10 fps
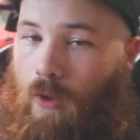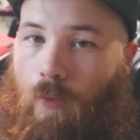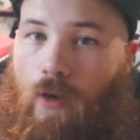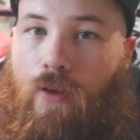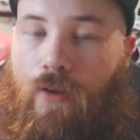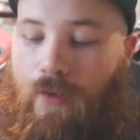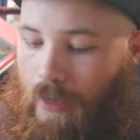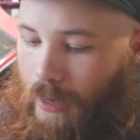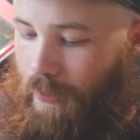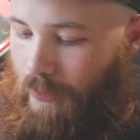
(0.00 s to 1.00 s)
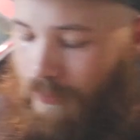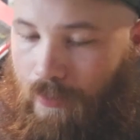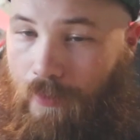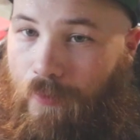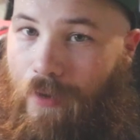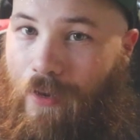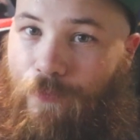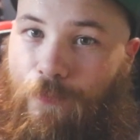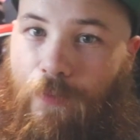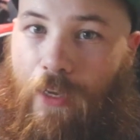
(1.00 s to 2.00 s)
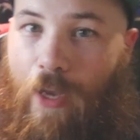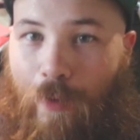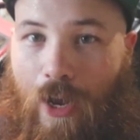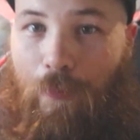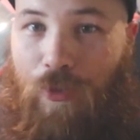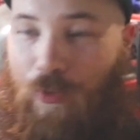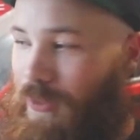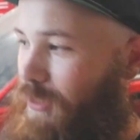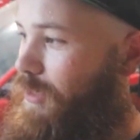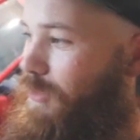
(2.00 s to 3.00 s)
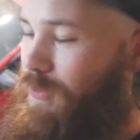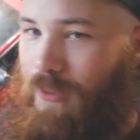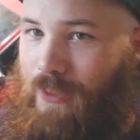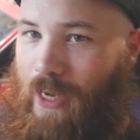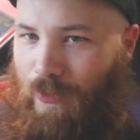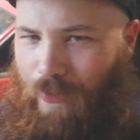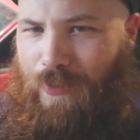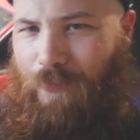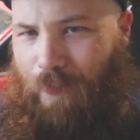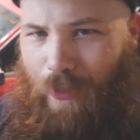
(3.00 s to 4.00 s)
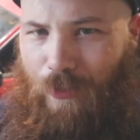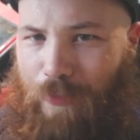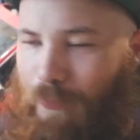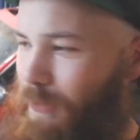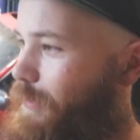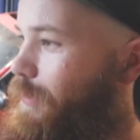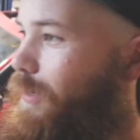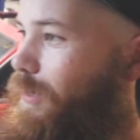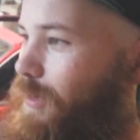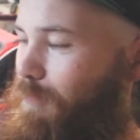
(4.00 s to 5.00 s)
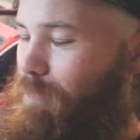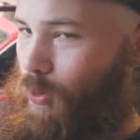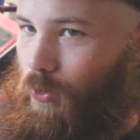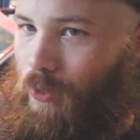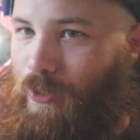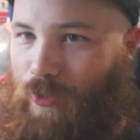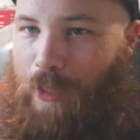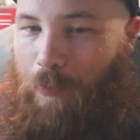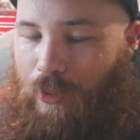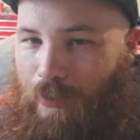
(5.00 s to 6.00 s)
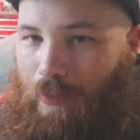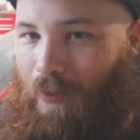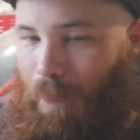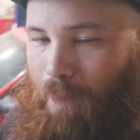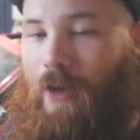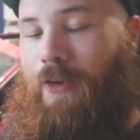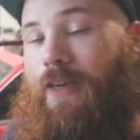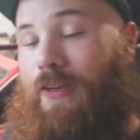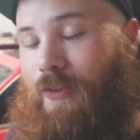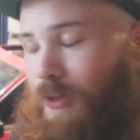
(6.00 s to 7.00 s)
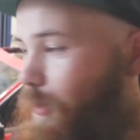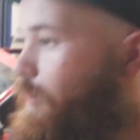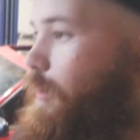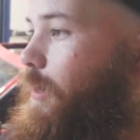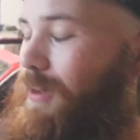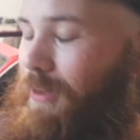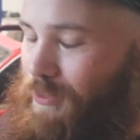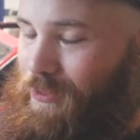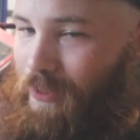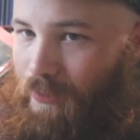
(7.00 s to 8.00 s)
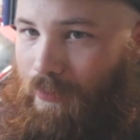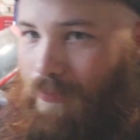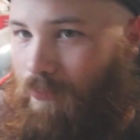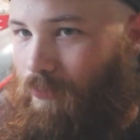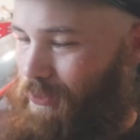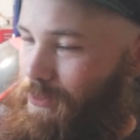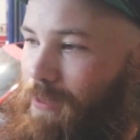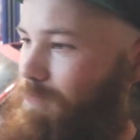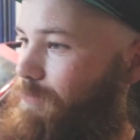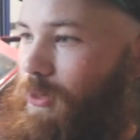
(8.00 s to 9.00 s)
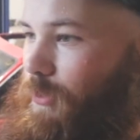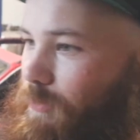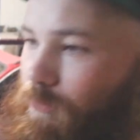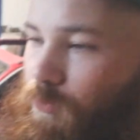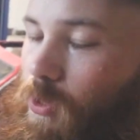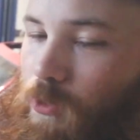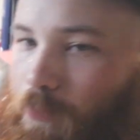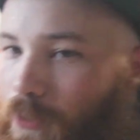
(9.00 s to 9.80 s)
Well, I've accomplished what the title of this video should be. Motor, transmission, mounted in the car, and it's done. Well, it's not nearly even close to